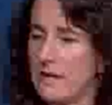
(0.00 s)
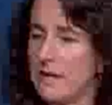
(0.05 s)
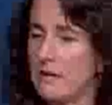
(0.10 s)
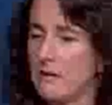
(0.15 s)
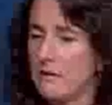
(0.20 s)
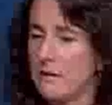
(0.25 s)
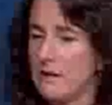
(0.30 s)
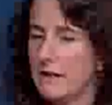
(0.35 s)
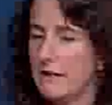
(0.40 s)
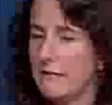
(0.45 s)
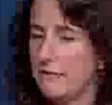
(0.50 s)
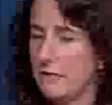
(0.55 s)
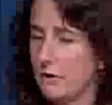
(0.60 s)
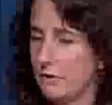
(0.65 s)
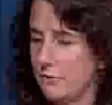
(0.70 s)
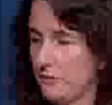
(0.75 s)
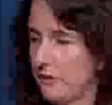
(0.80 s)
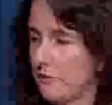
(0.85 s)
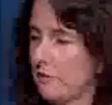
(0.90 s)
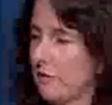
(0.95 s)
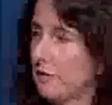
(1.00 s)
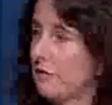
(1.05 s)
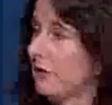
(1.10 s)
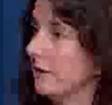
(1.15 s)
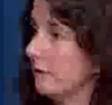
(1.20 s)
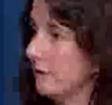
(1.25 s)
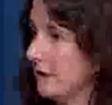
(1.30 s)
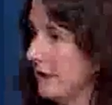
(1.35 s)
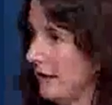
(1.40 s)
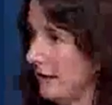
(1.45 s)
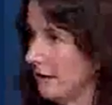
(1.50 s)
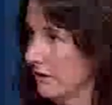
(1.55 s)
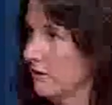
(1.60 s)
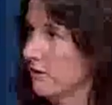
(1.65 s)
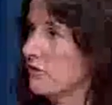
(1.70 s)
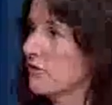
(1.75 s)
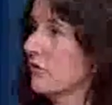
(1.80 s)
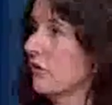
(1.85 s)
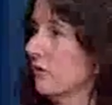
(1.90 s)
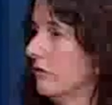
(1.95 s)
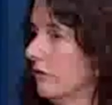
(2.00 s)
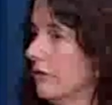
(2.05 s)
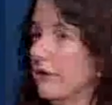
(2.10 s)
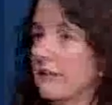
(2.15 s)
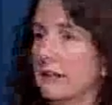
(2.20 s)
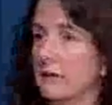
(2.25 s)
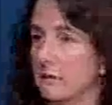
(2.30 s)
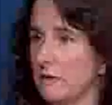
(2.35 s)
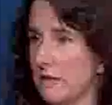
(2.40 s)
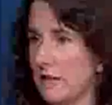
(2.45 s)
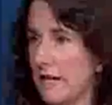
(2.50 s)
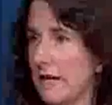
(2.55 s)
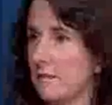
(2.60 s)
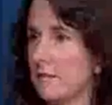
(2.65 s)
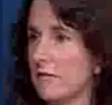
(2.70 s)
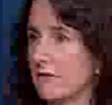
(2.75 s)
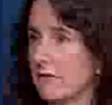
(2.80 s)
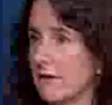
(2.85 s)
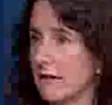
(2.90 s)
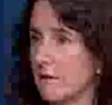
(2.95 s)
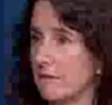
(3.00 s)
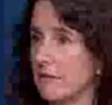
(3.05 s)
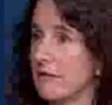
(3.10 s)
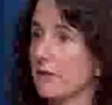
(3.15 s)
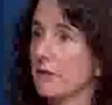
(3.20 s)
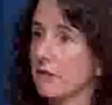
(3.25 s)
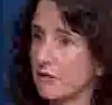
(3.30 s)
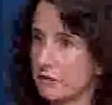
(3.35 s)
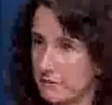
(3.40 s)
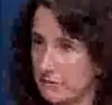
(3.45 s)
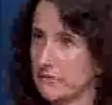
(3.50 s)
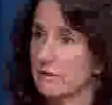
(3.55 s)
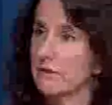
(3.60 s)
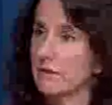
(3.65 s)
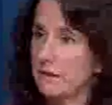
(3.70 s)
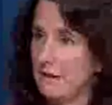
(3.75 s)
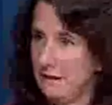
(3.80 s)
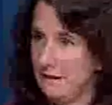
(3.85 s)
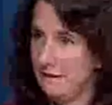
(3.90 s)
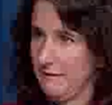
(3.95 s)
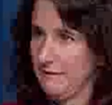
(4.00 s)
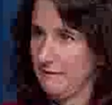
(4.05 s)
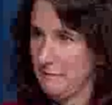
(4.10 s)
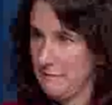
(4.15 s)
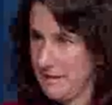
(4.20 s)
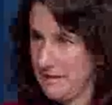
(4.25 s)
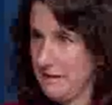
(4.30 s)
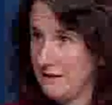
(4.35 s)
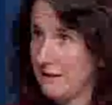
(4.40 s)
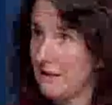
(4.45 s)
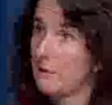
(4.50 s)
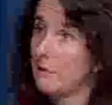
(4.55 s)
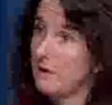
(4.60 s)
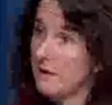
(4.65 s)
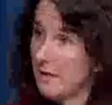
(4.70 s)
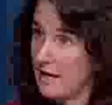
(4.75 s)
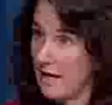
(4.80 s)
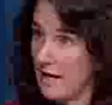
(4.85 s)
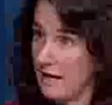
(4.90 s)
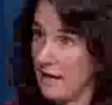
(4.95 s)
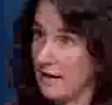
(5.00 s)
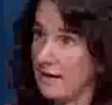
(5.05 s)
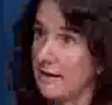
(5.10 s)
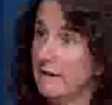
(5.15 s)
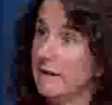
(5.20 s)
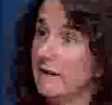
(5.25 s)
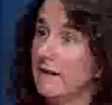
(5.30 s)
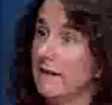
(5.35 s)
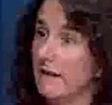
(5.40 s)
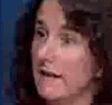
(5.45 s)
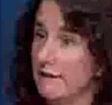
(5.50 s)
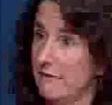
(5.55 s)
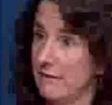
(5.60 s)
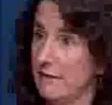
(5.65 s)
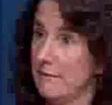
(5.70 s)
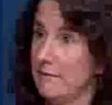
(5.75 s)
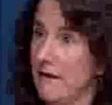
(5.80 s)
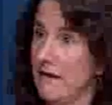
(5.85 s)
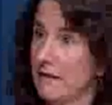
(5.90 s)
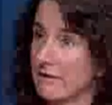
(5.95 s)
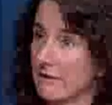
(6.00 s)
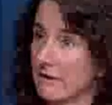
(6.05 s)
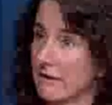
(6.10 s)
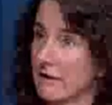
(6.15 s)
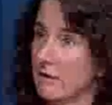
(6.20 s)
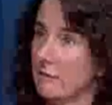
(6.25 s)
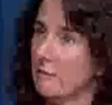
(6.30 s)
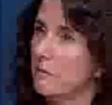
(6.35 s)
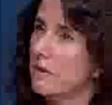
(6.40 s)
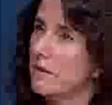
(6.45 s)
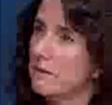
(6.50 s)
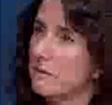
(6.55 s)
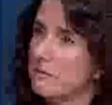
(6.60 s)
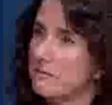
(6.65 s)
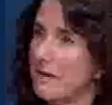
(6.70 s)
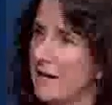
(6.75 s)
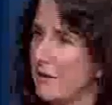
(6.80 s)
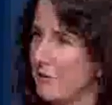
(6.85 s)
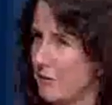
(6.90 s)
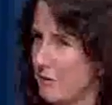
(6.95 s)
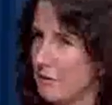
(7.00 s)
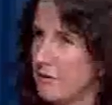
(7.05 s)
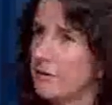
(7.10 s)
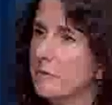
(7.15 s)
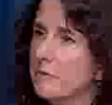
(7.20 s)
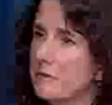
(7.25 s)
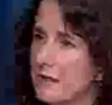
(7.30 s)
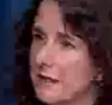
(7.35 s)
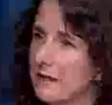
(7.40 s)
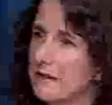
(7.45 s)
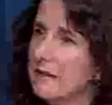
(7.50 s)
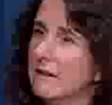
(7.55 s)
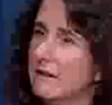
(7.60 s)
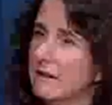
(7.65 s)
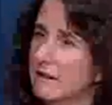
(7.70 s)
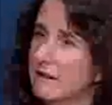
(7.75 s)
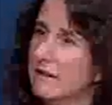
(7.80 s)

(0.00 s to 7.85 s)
now, if those are the ones that we can't control and the things we can't prevent, but there are certainly many that we can and have an impact on, and what might those be?